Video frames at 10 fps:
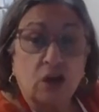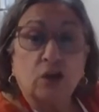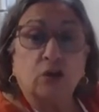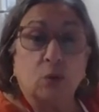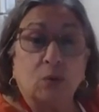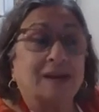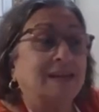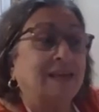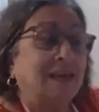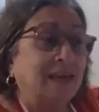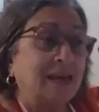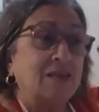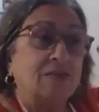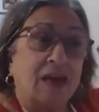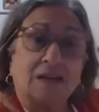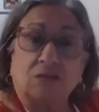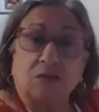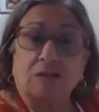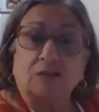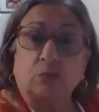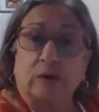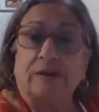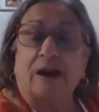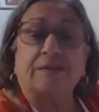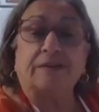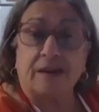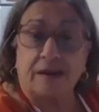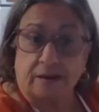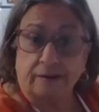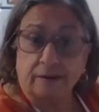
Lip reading: You can eat that sauce right out of the can.